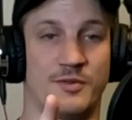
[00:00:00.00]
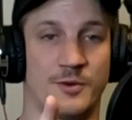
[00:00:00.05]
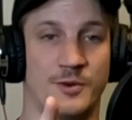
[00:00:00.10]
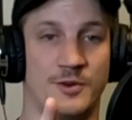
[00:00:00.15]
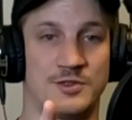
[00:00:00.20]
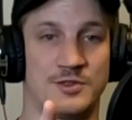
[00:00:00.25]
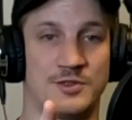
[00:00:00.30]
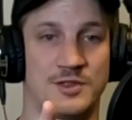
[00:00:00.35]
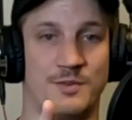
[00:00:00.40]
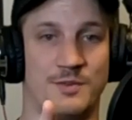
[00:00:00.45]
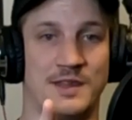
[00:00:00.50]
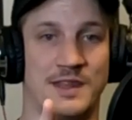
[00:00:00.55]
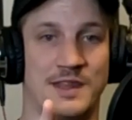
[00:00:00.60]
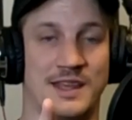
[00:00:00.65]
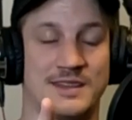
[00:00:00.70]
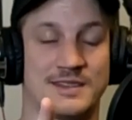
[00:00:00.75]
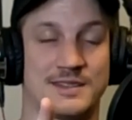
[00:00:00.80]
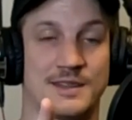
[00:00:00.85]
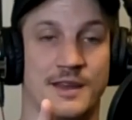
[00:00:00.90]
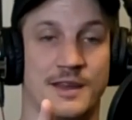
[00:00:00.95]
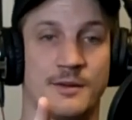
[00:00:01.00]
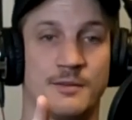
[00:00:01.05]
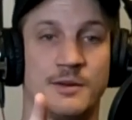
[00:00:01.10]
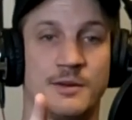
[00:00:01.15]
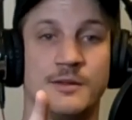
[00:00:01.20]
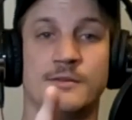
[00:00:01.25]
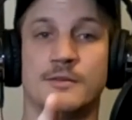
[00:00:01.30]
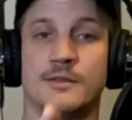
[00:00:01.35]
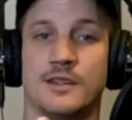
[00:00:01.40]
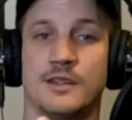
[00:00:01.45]
jump in that tub,
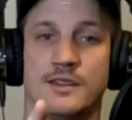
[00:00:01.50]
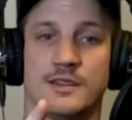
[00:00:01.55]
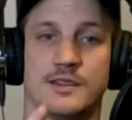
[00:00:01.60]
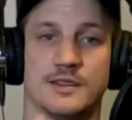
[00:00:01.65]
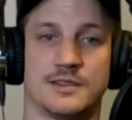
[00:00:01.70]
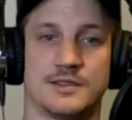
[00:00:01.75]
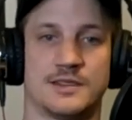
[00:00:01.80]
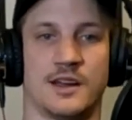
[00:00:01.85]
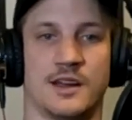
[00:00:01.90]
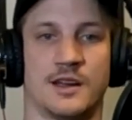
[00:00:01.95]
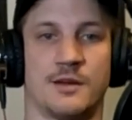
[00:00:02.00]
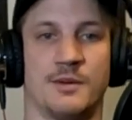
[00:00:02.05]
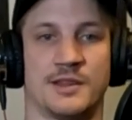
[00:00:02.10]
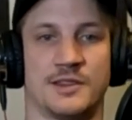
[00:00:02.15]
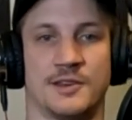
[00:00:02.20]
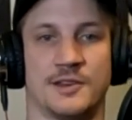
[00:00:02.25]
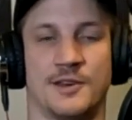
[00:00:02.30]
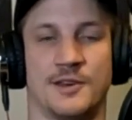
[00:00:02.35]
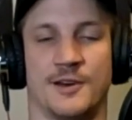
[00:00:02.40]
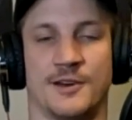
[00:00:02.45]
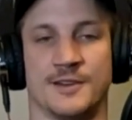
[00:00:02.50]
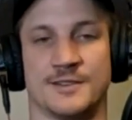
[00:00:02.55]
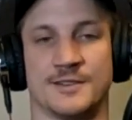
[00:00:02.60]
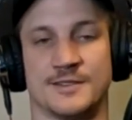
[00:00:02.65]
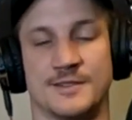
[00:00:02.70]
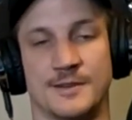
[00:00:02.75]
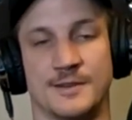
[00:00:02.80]
let's talk about the cons.